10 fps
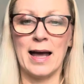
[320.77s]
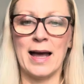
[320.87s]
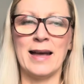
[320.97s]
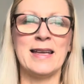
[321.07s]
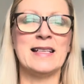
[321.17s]

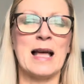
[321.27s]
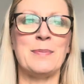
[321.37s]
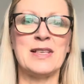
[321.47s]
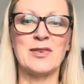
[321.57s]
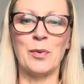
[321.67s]
like
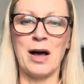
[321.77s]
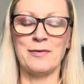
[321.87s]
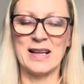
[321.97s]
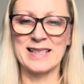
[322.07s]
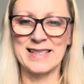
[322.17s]
bits of what I
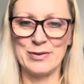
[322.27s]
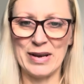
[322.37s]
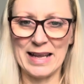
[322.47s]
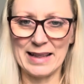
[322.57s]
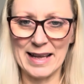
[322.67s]
fancy,
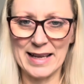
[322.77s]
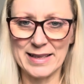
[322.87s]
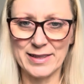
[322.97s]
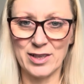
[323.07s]
really.